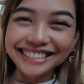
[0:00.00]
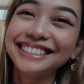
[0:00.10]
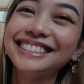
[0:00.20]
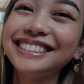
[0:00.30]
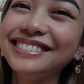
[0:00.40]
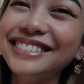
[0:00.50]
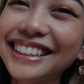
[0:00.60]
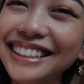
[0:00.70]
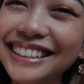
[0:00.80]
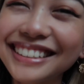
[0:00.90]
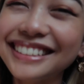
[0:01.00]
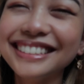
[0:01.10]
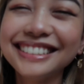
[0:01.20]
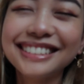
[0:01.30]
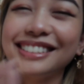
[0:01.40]
It's so like,
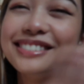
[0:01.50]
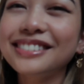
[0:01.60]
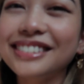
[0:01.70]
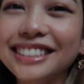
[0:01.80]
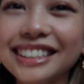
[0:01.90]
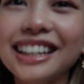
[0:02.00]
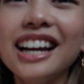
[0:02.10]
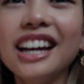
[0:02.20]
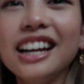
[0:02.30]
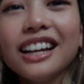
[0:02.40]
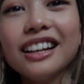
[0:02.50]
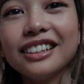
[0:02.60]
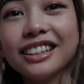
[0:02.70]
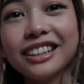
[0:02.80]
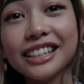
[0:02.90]
it's so cringy.
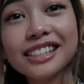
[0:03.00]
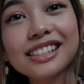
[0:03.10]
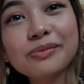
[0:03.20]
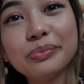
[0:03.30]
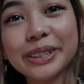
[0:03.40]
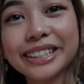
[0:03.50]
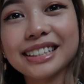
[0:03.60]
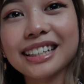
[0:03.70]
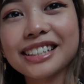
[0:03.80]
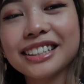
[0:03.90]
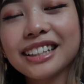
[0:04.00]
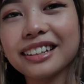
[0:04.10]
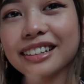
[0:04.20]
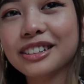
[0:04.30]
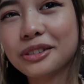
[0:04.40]
This book is actually
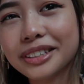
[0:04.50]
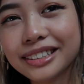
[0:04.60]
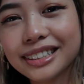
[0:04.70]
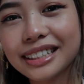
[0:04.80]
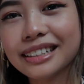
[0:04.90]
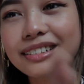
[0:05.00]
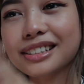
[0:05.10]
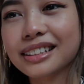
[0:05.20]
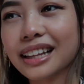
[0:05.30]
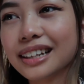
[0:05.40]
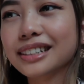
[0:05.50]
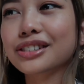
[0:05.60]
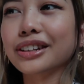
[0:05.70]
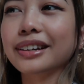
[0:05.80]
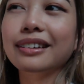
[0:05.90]
like cringy
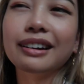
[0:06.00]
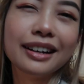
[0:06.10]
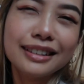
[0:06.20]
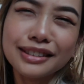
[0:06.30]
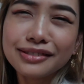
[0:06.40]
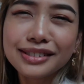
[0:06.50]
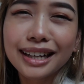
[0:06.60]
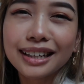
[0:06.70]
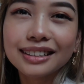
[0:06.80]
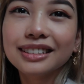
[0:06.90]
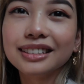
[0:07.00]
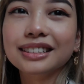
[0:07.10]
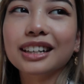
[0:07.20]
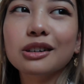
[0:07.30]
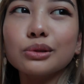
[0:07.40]
/ like kind of sad,
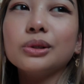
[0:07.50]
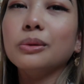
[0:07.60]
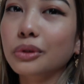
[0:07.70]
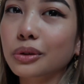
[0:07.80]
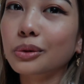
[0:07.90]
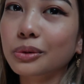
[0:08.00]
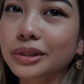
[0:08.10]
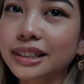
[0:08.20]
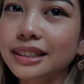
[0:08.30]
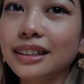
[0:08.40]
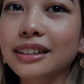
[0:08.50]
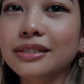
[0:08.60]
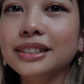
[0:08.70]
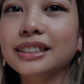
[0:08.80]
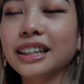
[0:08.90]
because I was going through it. I
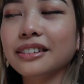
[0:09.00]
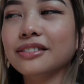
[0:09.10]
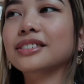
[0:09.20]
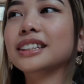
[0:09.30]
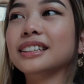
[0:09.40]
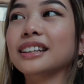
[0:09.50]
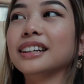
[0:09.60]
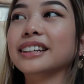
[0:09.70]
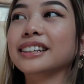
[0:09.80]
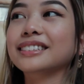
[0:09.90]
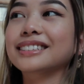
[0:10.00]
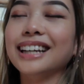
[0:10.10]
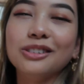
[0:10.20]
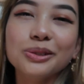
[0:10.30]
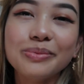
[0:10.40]
was getting really like
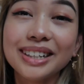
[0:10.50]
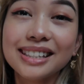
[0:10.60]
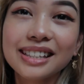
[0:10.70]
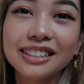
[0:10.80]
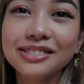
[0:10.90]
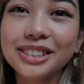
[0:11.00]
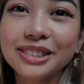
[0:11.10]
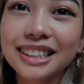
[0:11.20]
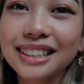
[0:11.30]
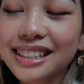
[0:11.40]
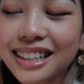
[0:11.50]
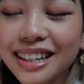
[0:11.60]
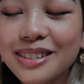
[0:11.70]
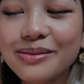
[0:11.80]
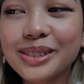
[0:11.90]
down on myself during this
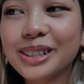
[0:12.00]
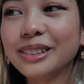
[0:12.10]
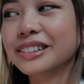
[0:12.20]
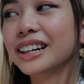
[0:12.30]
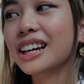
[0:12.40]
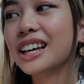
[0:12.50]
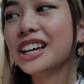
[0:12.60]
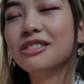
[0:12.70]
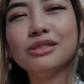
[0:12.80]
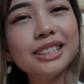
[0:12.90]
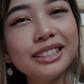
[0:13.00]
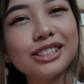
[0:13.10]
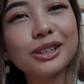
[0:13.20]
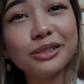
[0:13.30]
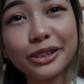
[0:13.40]
time, so it really
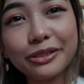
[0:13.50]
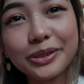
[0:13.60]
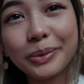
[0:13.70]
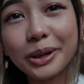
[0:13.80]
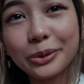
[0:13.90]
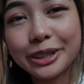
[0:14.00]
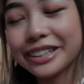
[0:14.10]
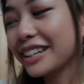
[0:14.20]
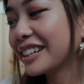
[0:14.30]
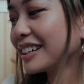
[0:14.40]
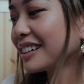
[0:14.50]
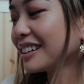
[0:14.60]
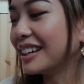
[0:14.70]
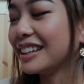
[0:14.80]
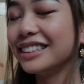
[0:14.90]
showed off in my work,
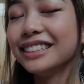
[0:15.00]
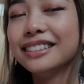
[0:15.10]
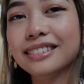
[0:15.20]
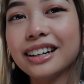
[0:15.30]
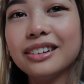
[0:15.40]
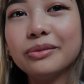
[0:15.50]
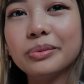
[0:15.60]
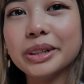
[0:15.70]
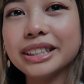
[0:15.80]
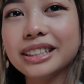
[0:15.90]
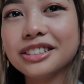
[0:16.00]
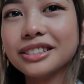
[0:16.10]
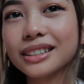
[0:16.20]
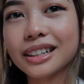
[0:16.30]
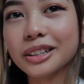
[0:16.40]
and my
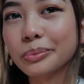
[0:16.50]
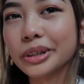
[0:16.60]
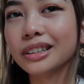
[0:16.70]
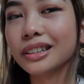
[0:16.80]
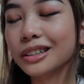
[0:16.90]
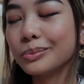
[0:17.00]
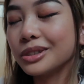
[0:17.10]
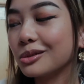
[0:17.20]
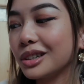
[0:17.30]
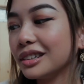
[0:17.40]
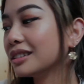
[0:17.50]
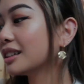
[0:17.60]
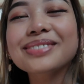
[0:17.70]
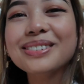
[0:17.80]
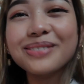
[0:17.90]
teachers kind of picked it up as well.
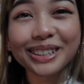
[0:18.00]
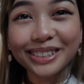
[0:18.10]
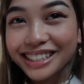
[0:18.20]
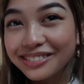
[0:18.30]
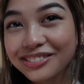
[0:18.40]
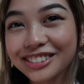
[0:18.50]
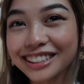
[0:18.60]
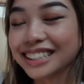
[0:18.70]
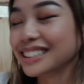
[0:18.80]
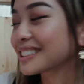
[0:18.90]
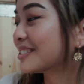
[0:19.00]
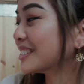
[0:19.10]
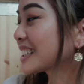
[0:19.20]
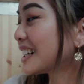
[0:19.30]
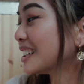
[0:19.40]
My concept for this
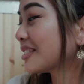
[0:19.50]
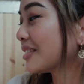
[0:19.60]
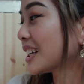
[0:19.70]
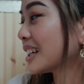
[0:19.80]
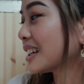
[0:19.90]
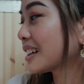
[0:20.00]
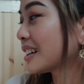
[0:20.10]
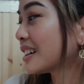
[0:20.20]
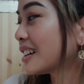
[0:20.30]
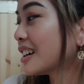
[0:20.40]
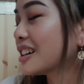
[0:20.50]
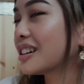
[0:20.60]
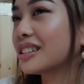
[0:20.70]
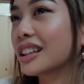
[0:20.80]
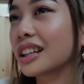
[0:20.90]
was kind of like
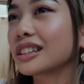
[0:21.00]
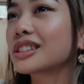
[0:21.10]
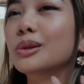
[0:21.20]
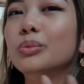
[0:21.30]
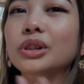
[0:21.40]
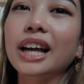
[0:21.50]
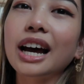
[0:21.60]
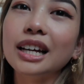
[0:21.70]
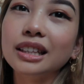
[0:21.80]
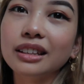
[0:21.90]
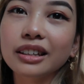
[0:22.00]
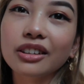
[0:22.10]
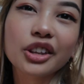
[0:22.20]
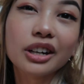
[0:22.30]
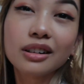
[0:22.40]
someone
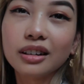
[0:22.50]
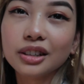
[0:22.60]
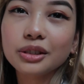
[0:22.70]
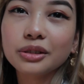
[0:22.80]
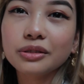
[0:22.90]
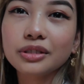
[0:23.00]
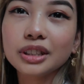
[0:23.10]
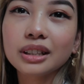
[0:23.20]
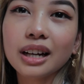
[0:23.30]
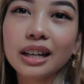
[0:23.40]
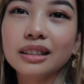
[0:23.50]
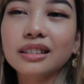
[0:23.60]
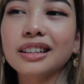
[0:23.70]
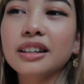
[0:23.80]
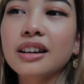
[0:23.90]
handing their heart over,
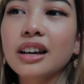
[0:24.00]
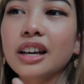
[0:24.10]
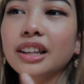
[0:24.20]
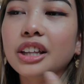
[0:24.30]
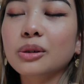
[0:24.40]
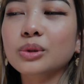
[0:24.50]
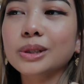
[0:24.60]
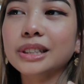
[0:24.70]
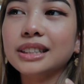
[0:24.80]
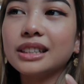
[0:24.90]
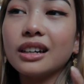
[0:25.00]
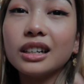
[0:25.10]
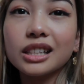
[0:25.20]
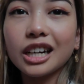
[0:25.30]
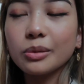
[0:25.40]
and there was
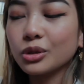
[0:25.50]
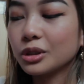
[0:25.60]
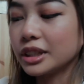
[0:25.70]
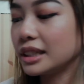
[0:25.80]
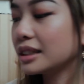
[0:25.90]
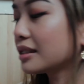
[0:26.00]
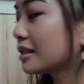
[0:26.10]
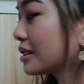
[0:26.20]
a timer on it.